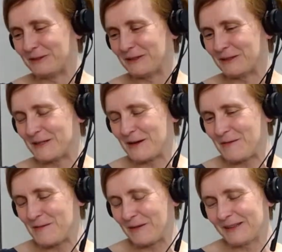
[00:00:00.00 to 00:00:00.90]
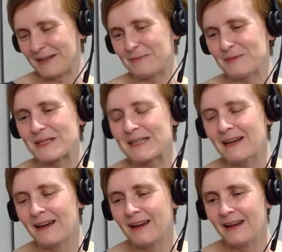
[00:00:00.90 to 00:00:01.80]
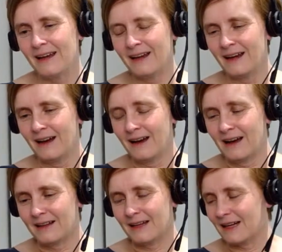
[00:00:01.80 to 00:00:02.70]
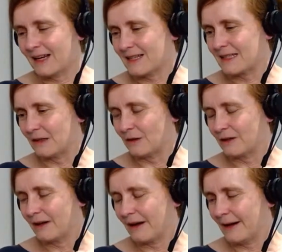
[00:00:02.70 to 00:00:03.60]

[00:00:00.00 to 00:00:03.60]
for a long time about that, but I think it has to look,